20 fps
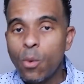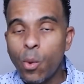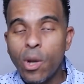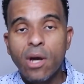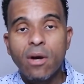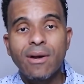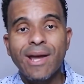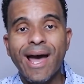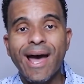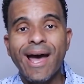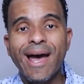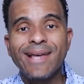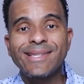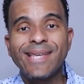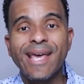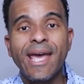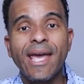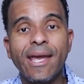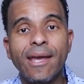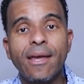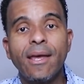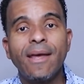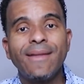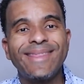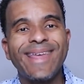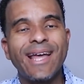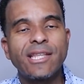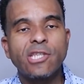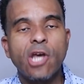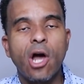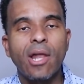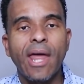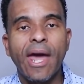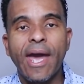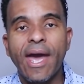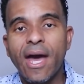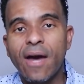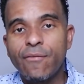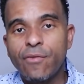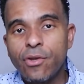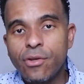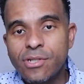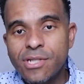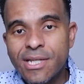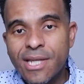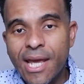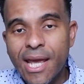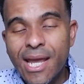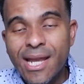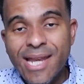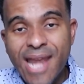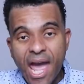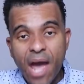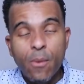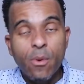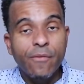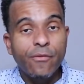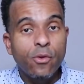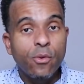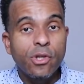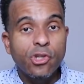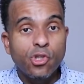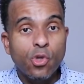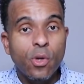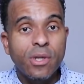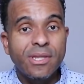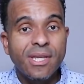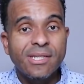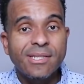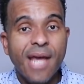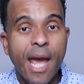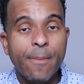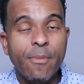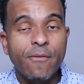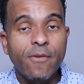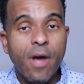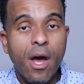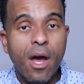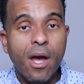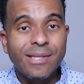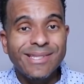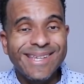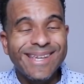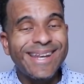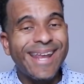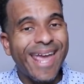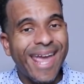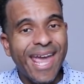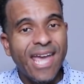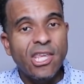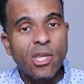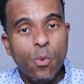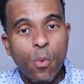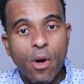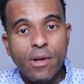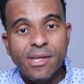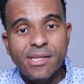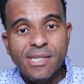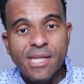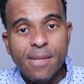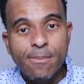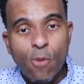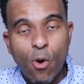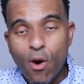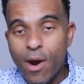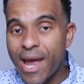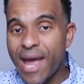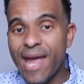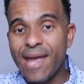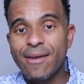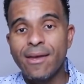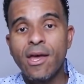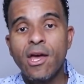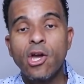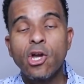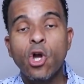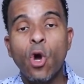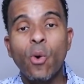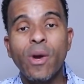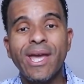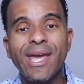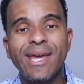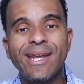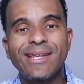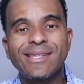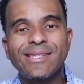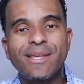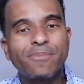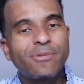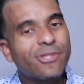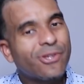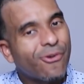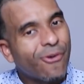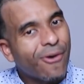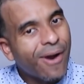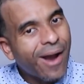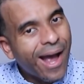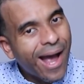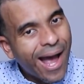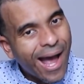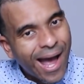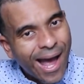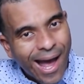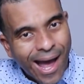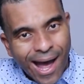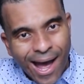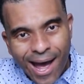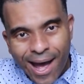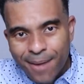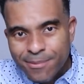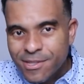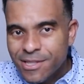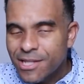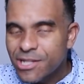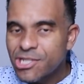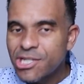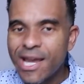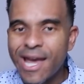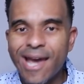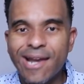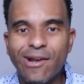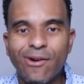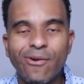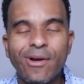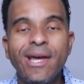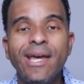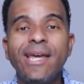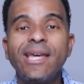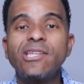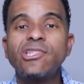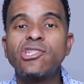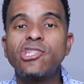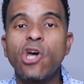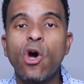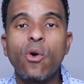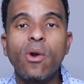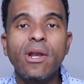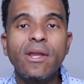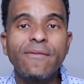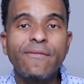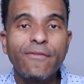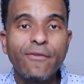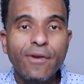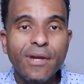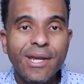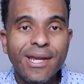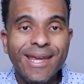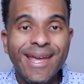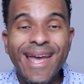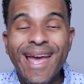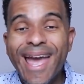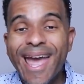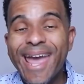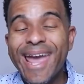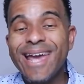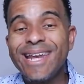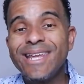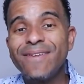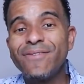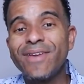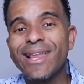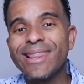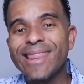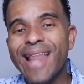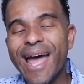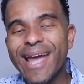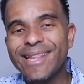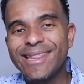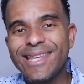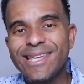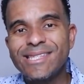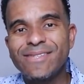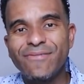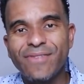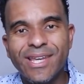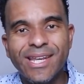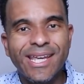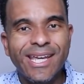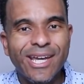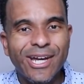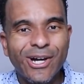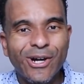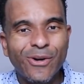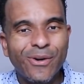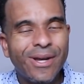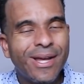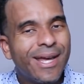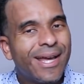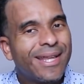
Well, guys, hey, that's all I have for you today. Now, if you enjoyed this type of content and you want to see more, hey, go ahead and subscribe to the channel. It's totally free. And if you like this video,